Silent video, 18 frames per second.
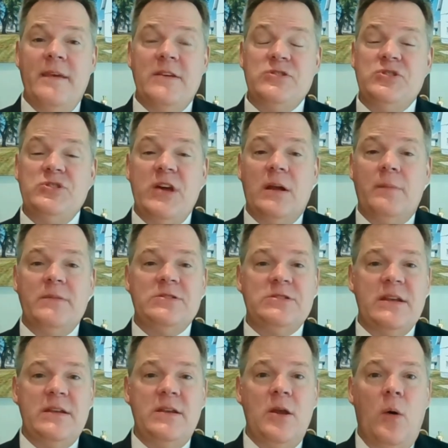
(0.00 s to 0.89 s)
This gentleman
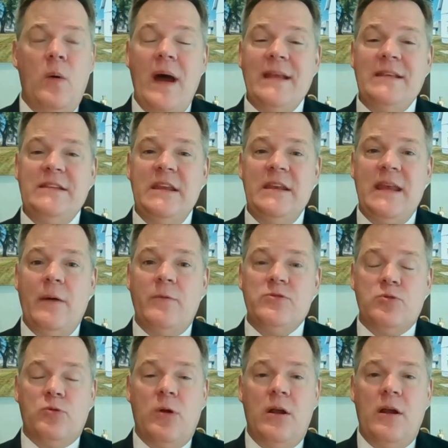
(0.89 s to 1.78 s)
said, no, I didn't. I
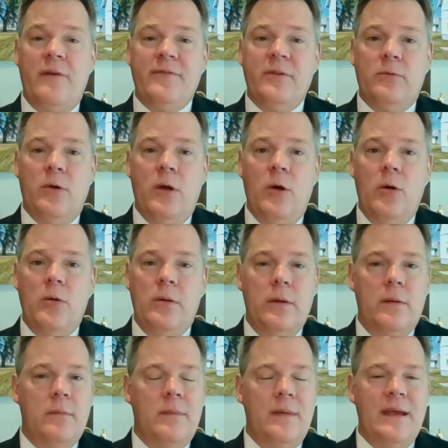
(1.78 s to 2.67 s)
was run off the
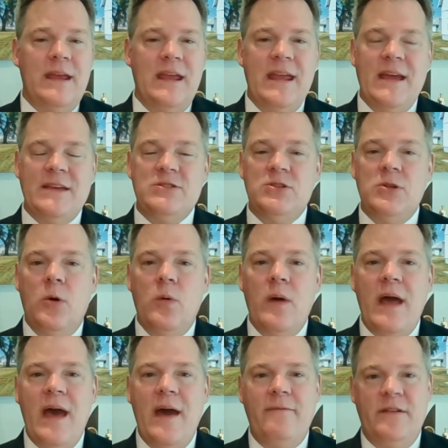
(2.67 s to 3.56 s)
road. He has
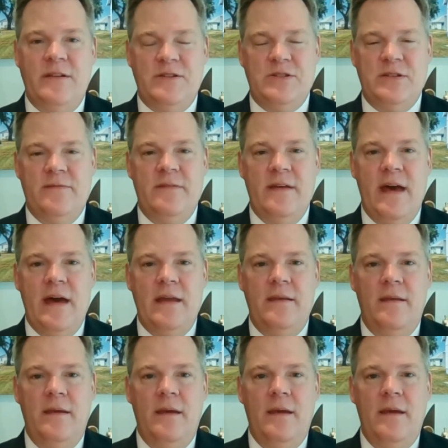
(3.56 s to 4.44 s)
no evidence of that.